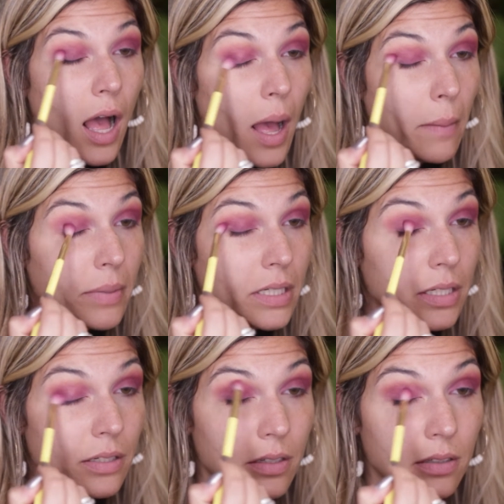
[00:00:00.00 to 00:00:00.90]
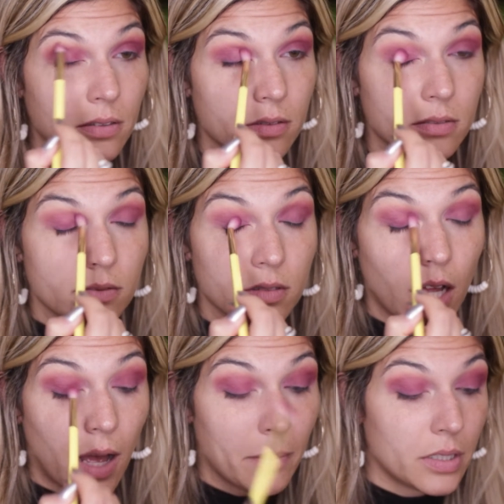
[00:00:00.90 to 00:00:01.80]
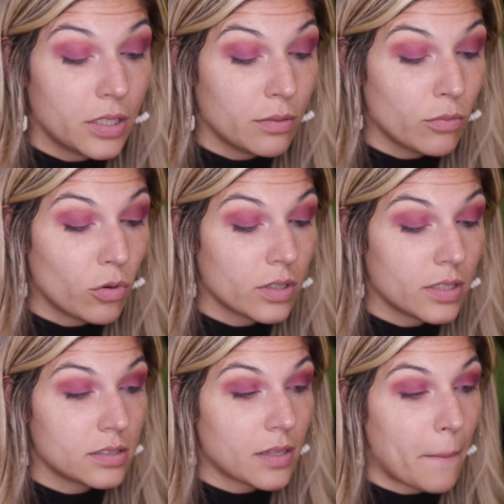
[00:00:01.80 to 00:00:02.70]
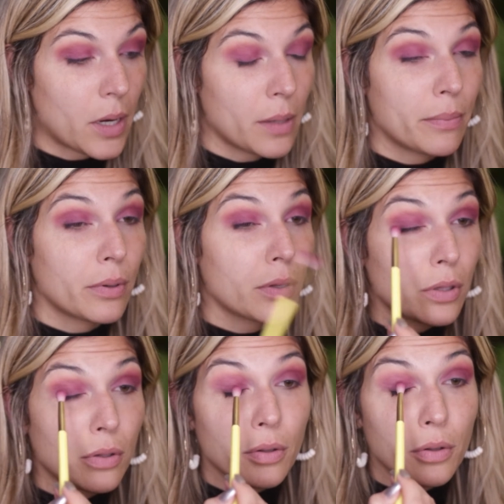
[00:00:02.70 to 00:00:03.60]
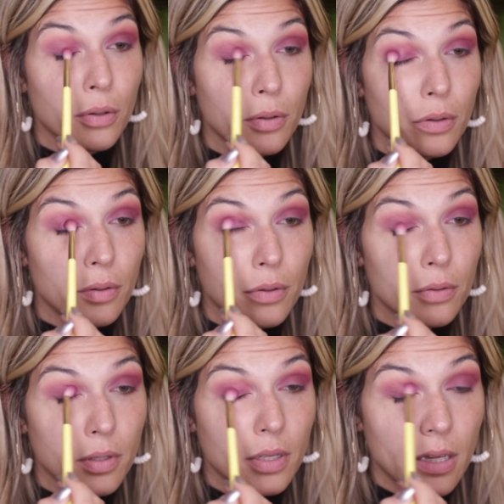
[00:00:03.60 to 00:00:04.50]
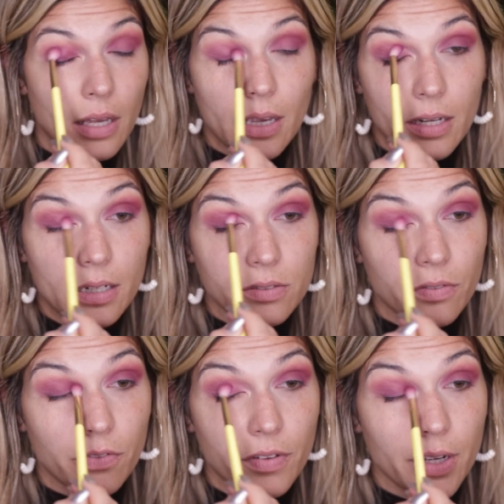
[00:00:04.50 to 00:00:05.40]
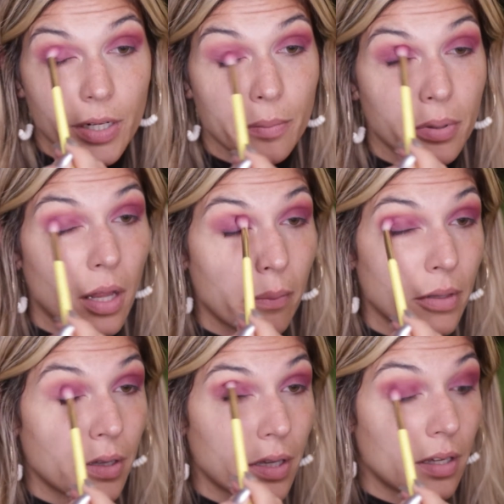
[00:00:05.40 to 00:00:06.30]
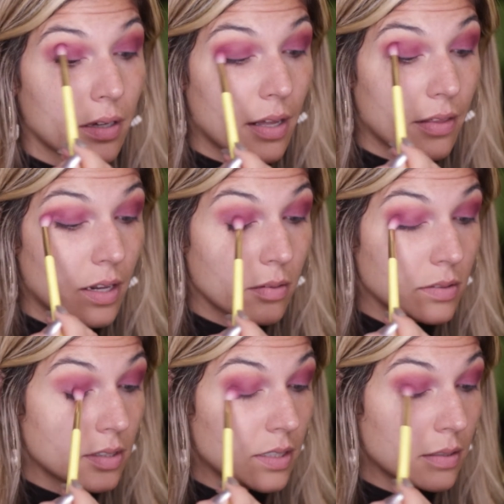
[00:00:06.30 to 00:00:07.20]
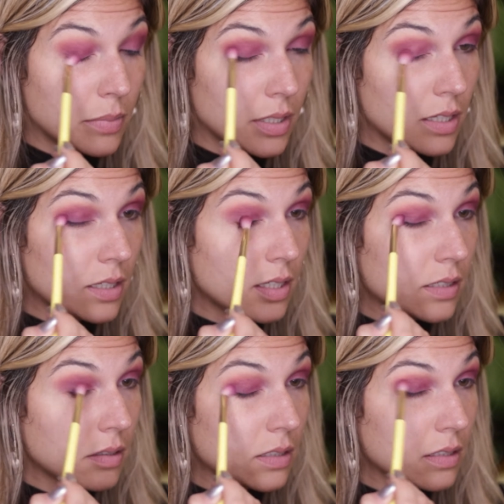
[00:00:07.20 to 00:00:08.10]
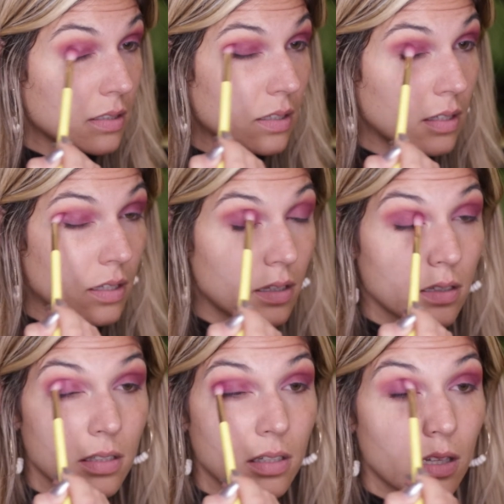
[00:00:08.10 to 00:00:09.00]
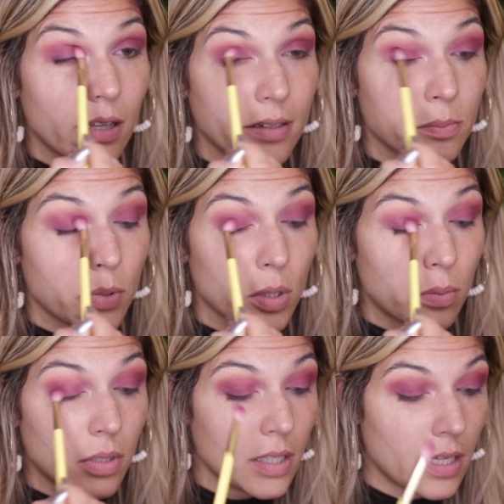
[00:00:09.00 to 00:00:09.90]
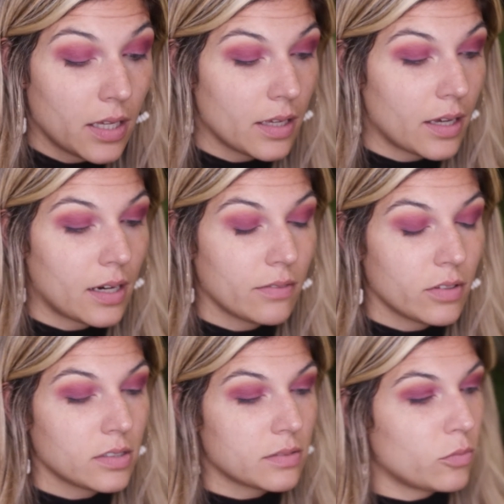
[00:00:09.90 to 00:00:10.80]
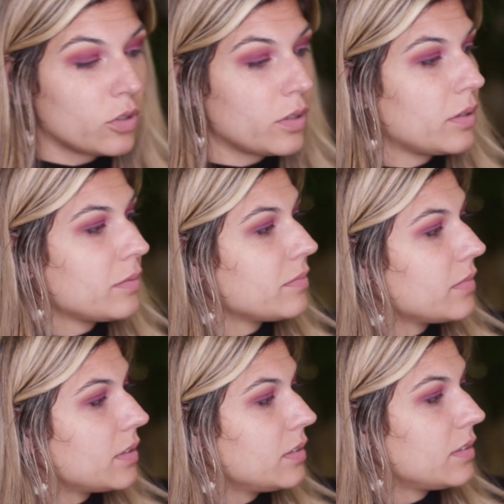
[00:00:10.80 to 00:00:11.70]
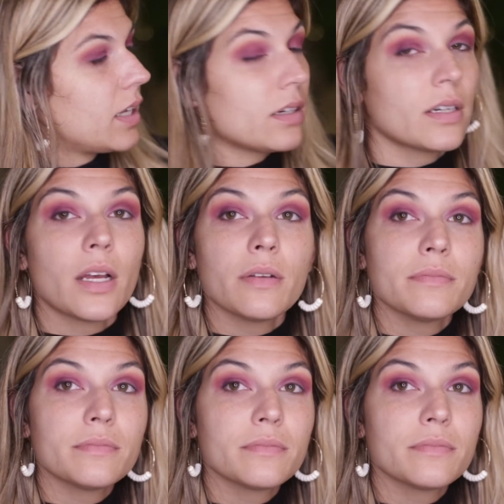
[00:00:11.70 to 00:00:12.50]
I'm gonna need more of this purple. It is very plum looking. I thought it was gonna be less purpley. It kind of looks more, I don't know.